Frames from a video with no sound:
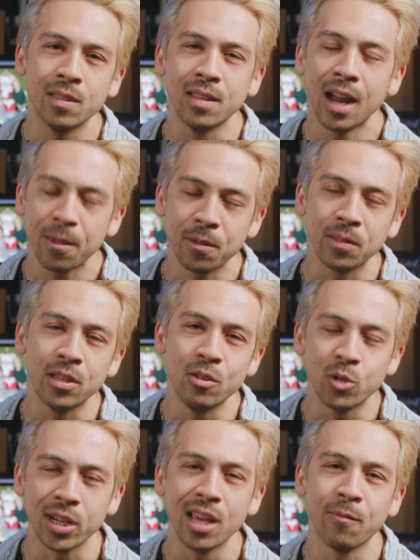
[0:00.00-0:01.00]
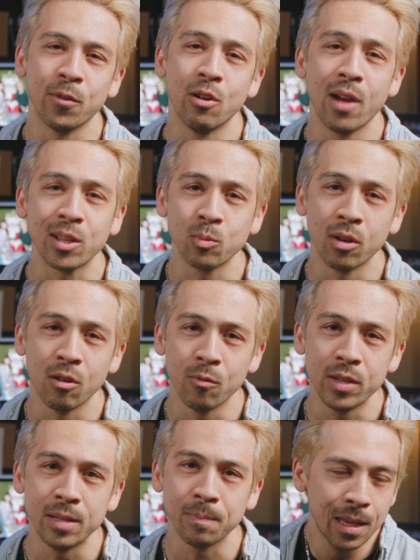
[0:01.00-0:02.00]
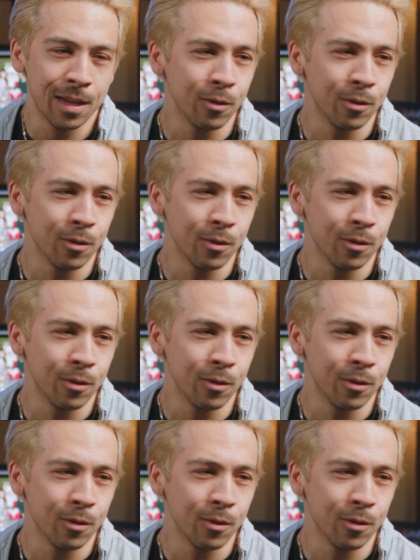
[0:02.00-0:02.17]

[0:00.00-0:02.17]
that I think that you should get for your X100V.